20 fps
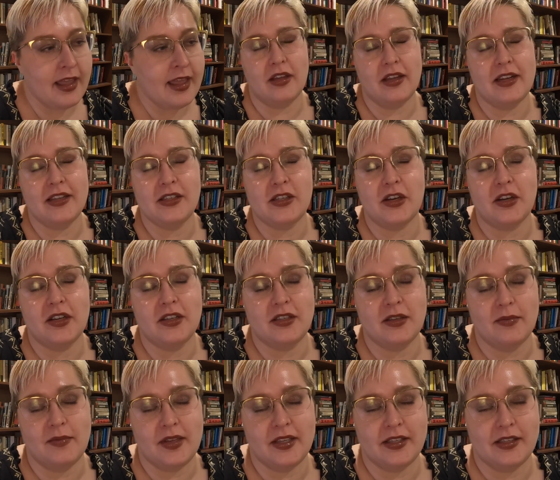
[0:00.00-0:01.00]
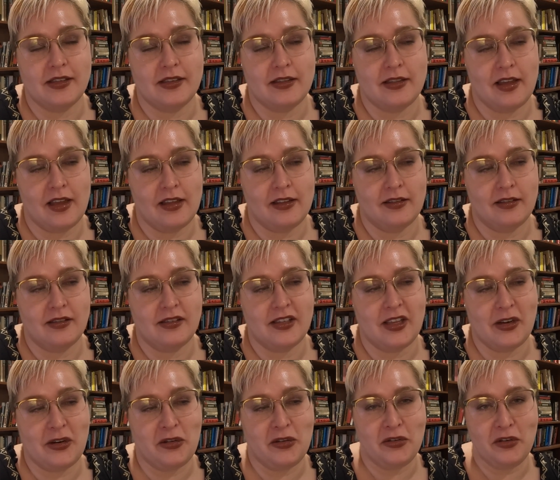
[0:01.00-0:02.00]
And I started to miss that
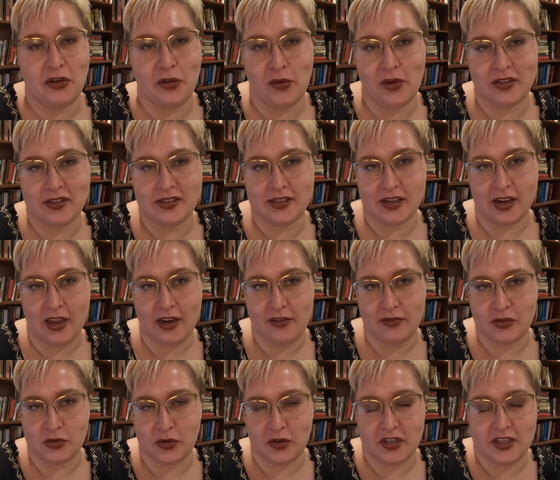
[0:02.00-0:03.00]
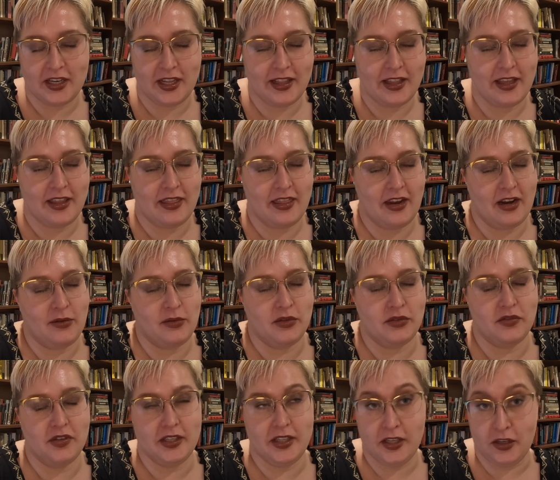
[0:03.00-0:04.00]
subtle, nuanced kind of storytelling that I
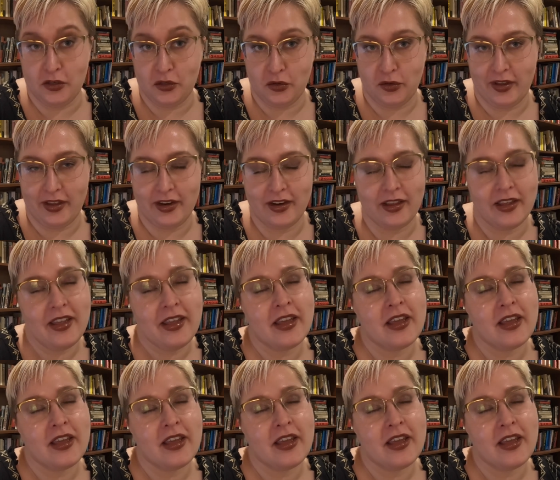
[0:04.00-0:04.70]
was really enjoying